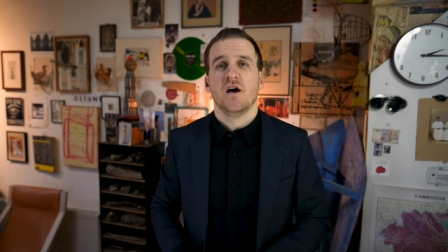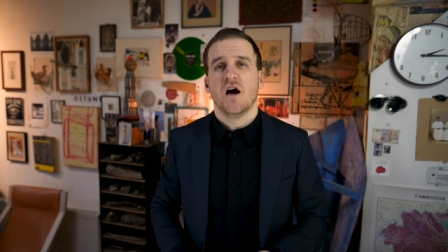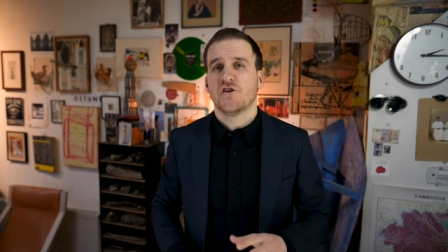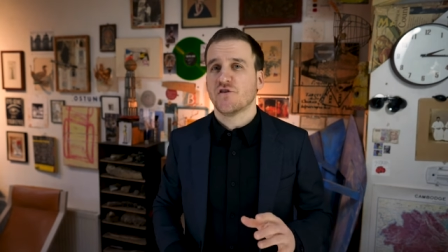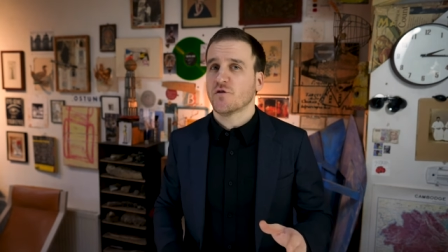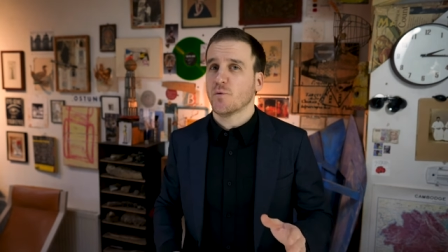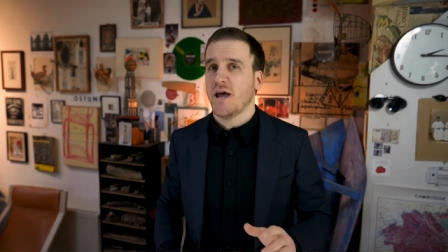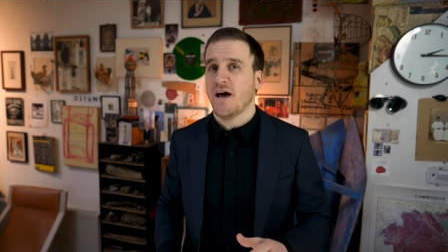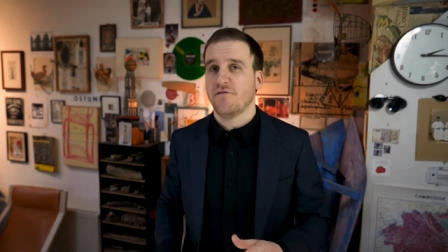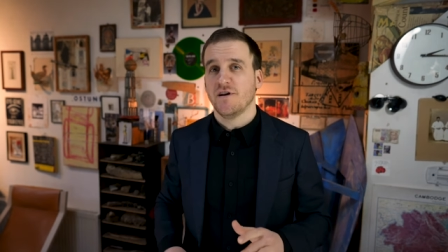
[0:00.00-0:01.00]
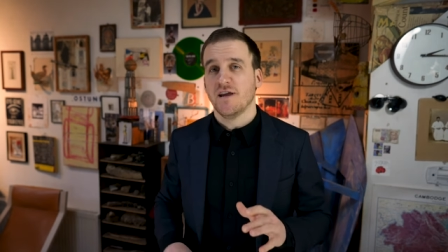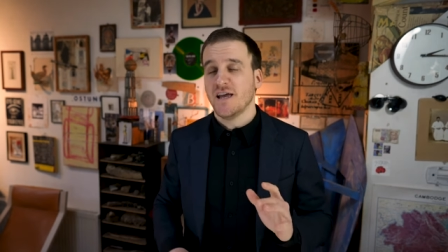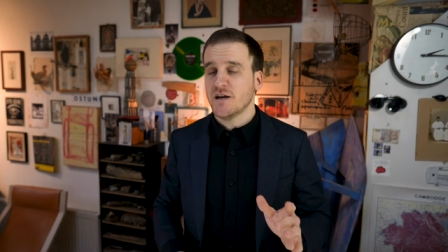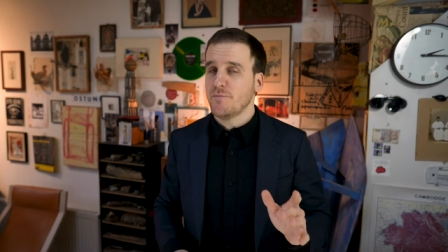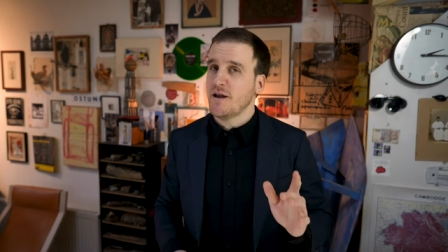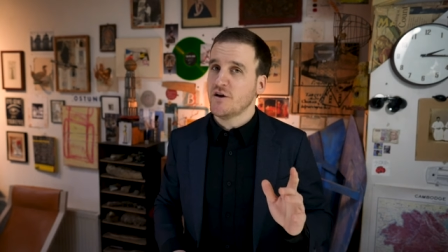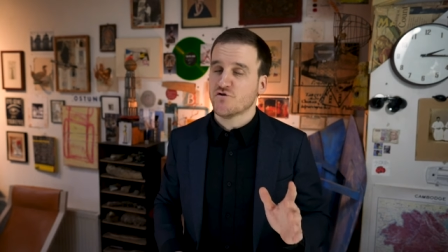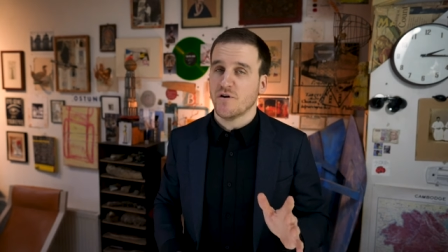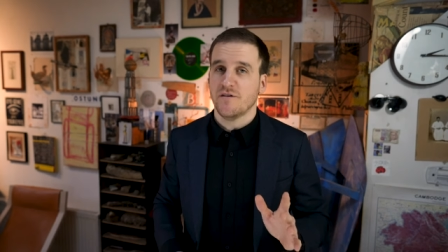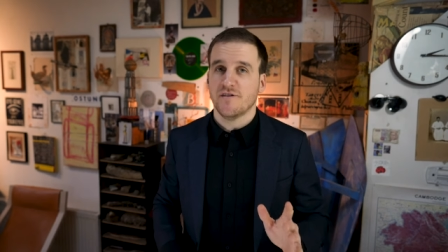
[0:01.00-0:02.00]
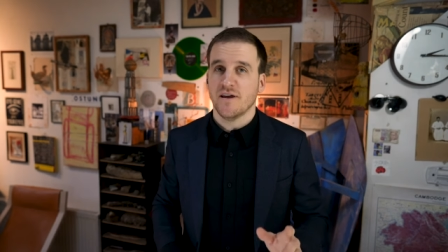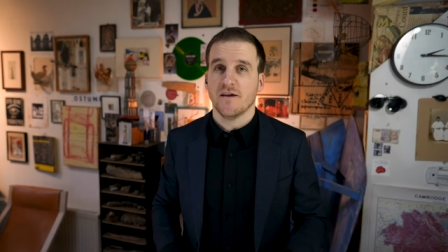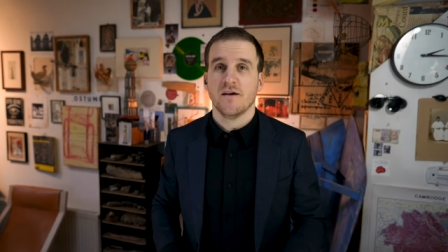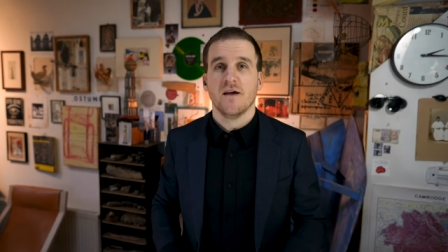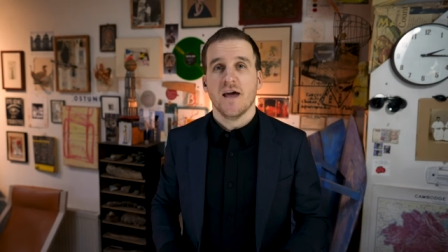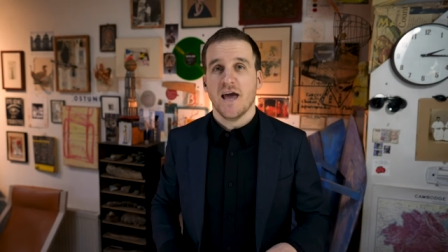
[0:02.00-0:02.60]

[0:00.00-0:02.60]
a trust would have an independent trustee